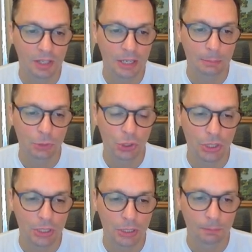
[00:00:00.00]

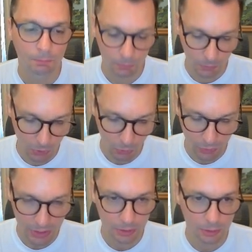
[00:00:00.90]
kimchi,
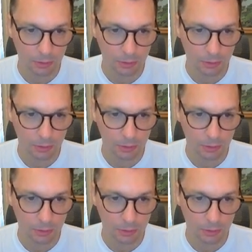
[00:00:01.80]
Korean.